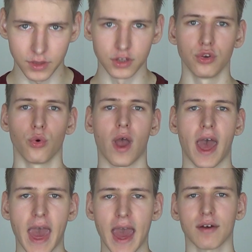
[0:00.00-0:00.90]
you
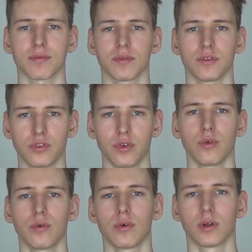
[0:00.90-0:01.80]
have
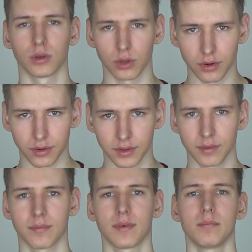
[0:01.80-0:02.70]
to
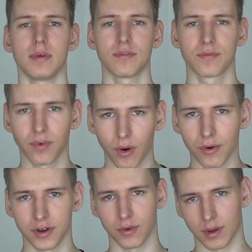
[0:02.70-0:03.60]
learn
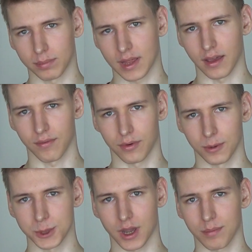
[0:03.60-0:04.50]
before you apply for
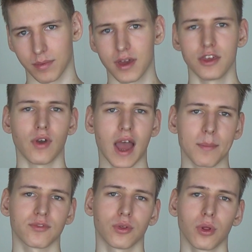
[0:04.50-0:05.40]
a job. You
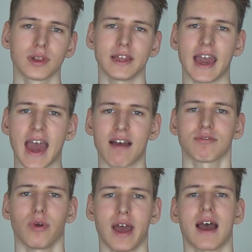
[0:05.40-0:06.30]
absolutely
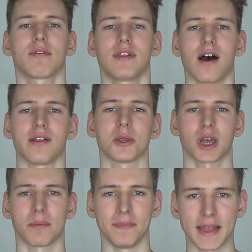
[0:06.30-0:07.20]
have to have a knowledge.
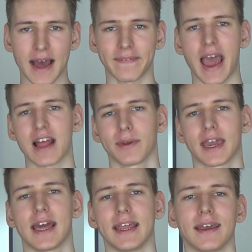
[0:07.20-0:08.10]
I'm not
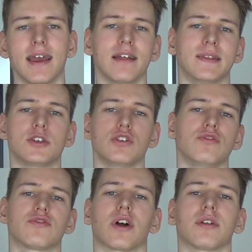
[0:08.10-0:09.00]
advocating that you
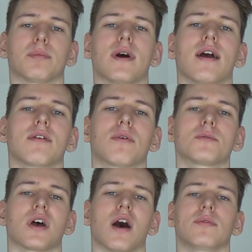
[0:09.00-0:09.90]
start applying for
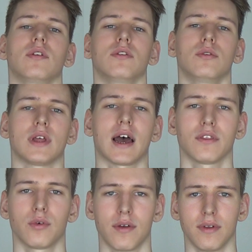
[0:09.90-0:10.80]
jobs and you do not
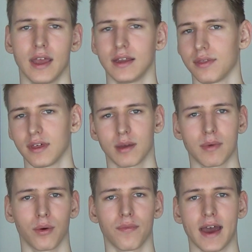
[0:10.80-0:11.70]
know anything
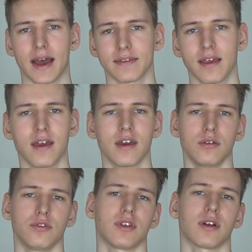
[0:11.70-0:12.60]
about that.
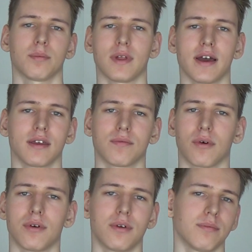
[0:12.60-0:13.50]
You start applying
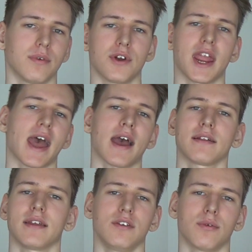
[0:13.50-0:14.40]
for
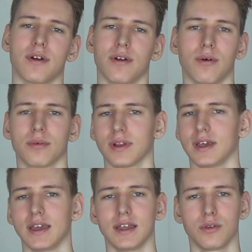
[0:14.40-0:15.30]
React and you are
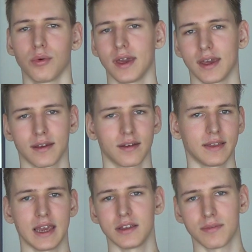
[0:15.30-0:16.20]
only doing uh,
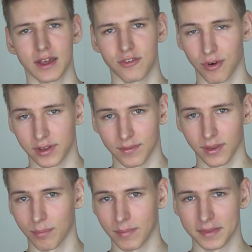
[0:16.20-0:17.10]
native Android
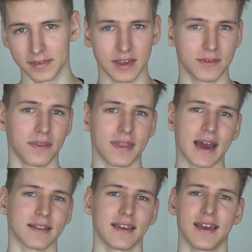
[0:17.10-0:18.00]
development. Even
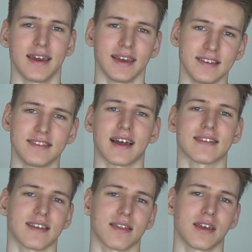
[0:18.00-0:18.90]
that is
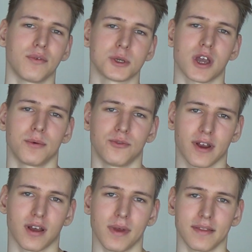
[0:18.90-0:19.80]
not something which I would
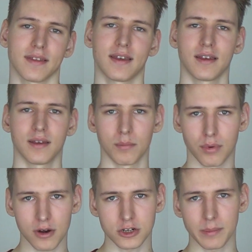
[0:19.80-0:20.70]
recommend
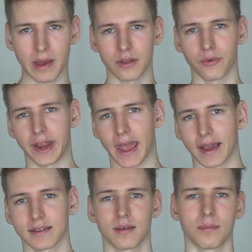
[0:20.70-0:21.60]
brush up on
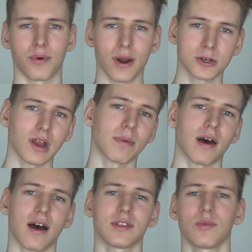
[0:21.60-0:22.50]
React, brush up
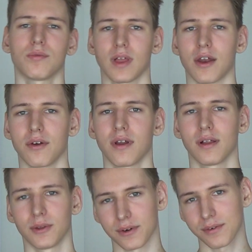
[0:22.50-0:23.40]
on Flutter,
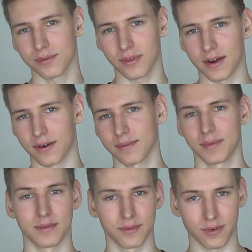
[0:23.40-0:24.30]
learn Flutter,
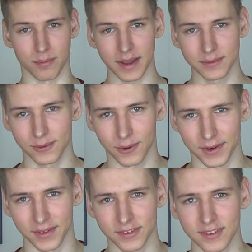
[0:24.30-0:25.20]
even from my
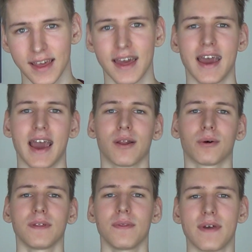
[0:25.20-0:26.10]
tutorials, and
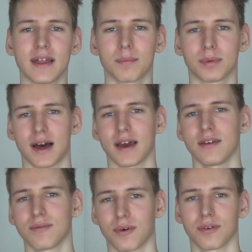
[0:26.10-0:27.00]
only then
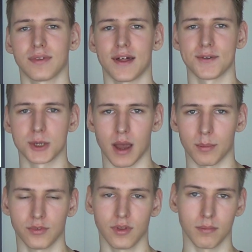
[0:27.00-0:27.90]
apply for Flutter
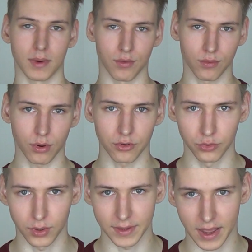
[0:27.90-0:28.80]
jobs. But of course,
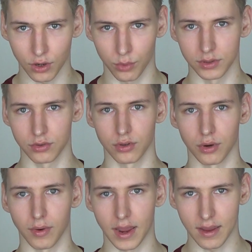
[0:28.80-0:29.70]
you are not going to
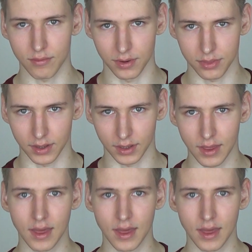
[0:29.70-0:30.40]
know everything.